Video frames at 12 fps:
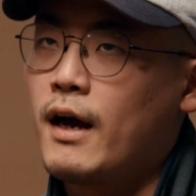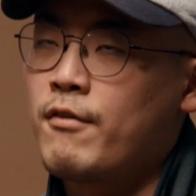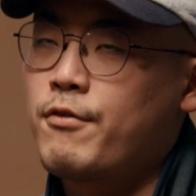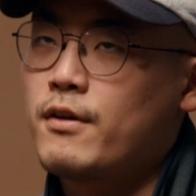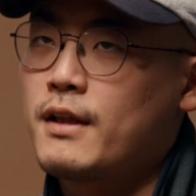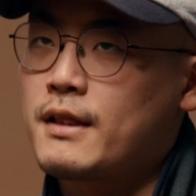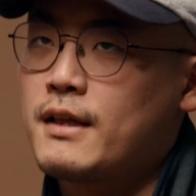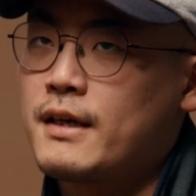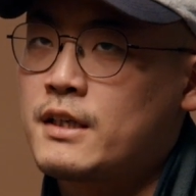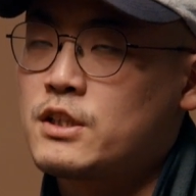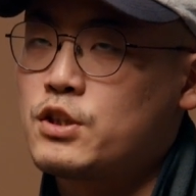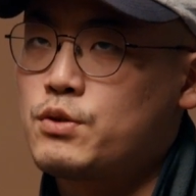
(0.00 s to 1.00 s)
I feel like the
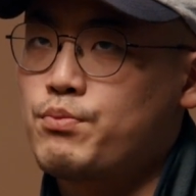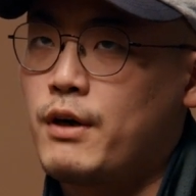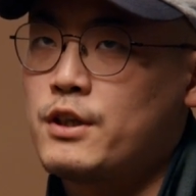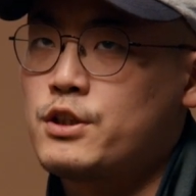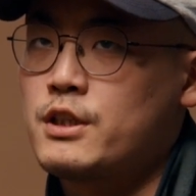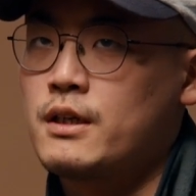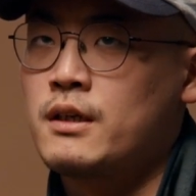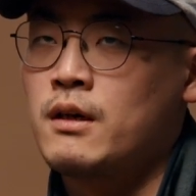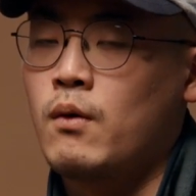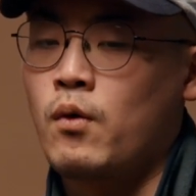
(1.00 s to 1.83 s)
expression